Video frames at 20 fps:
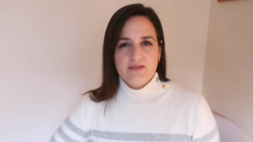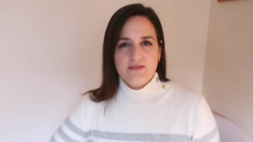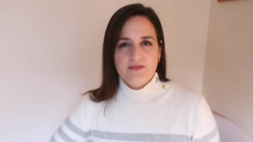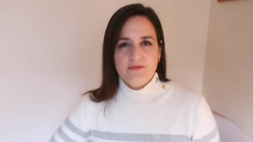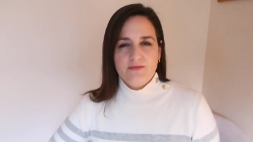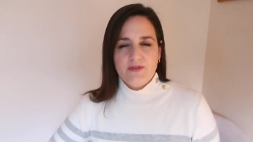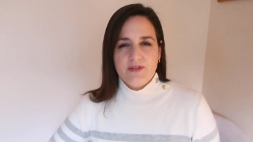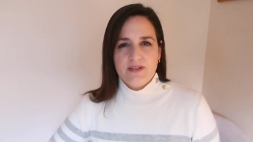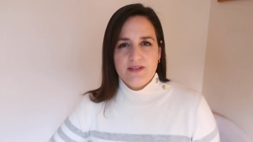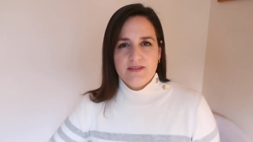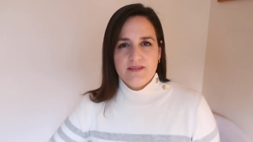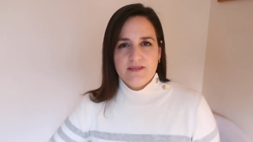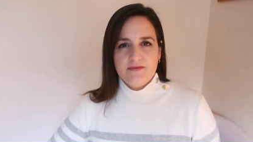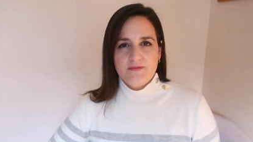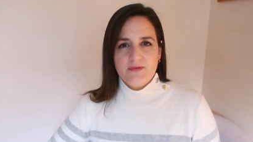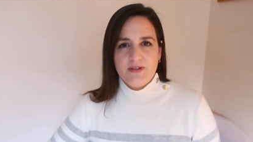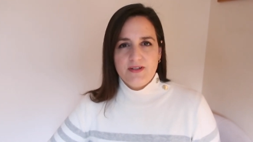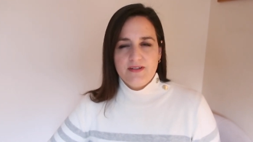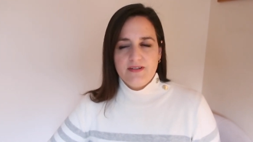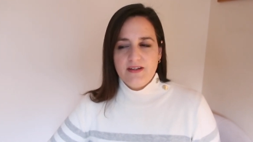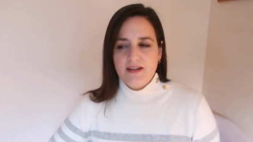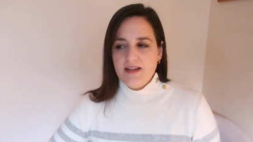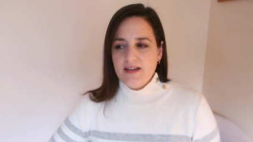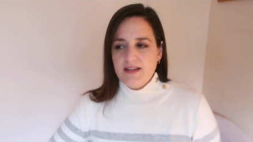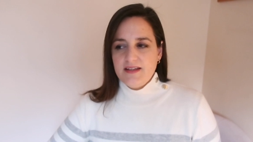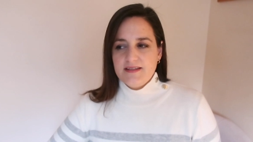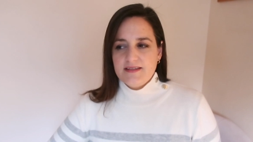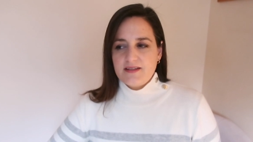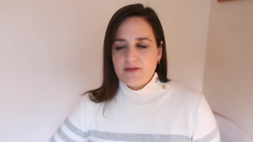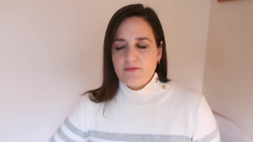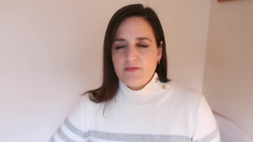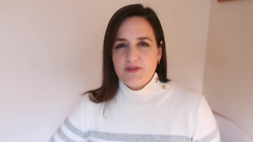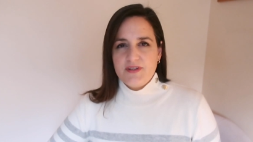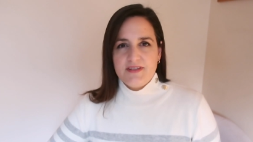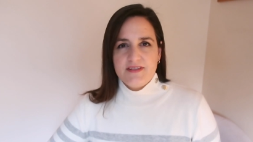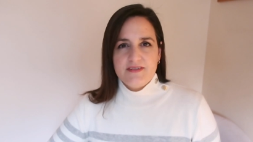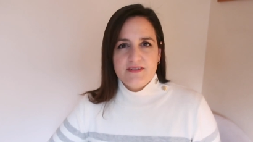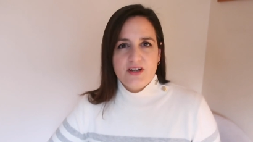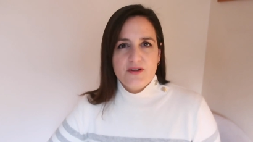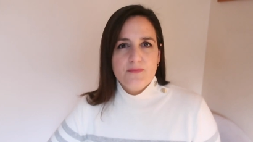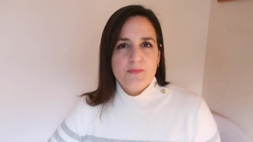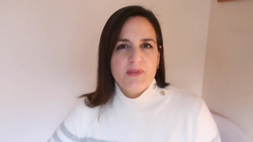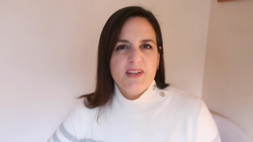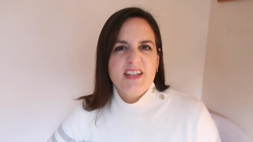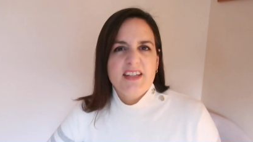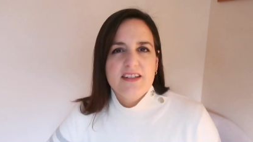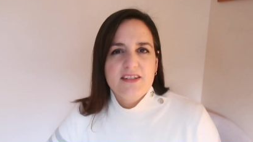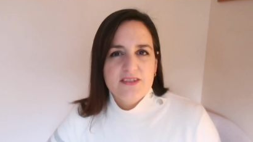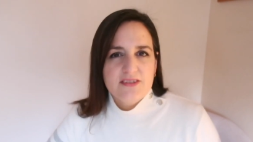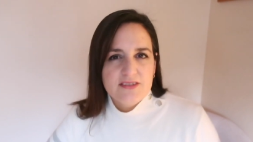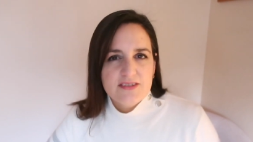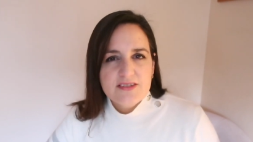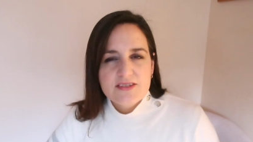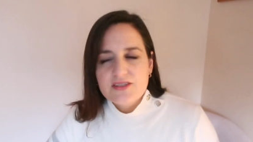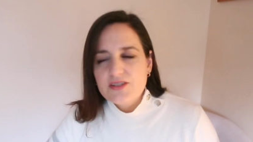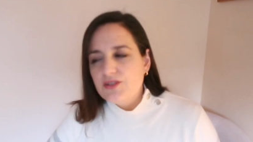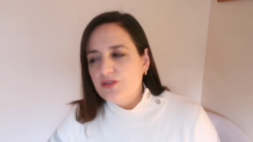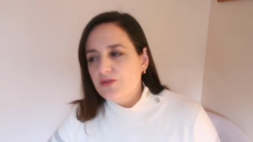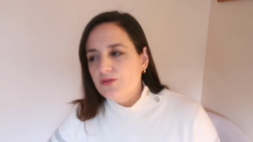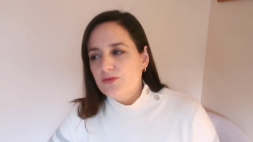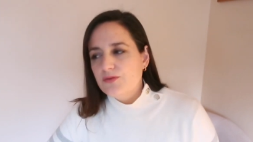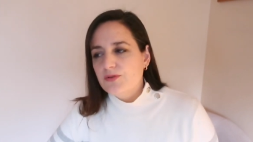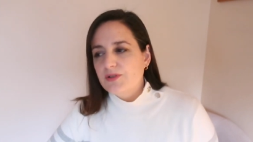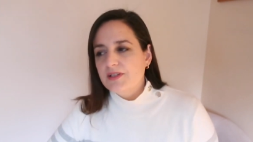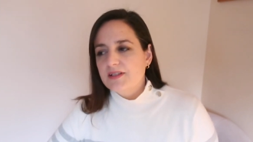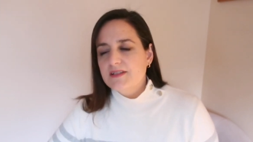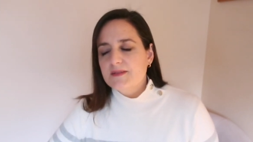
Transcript: you know, when someone is not being good to you and